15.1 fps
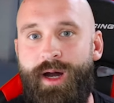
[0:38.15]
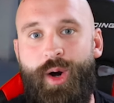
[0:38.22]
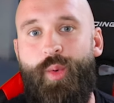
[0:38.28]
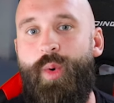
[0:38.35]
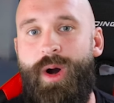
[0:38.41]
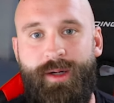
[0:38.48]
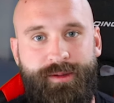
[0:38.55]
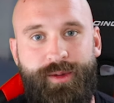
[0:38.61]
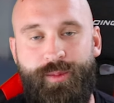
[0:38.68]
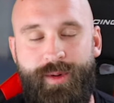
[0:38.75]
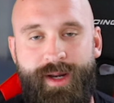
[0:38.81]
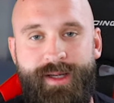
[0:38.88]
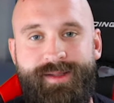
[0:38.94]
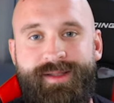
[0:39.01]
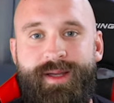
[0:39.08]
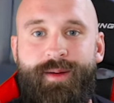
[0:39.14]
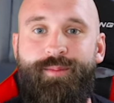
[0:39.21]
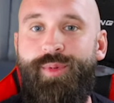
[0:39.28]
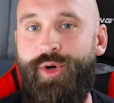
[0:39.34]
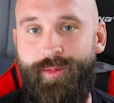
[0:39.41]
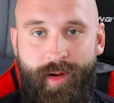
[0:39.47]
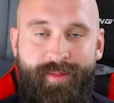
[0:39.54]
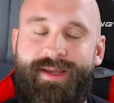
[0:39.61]
I'll walk the rest
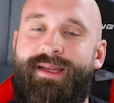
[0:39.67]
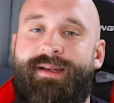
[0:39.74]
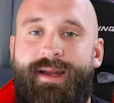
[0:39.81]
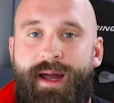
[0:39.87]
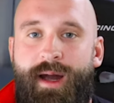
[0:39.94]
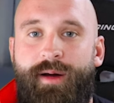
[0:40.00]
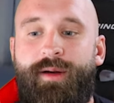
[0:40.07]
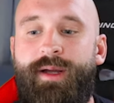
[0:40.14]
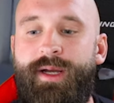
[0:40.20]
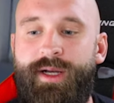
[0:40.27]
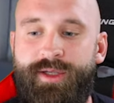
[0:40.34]
boom, I'm getting out.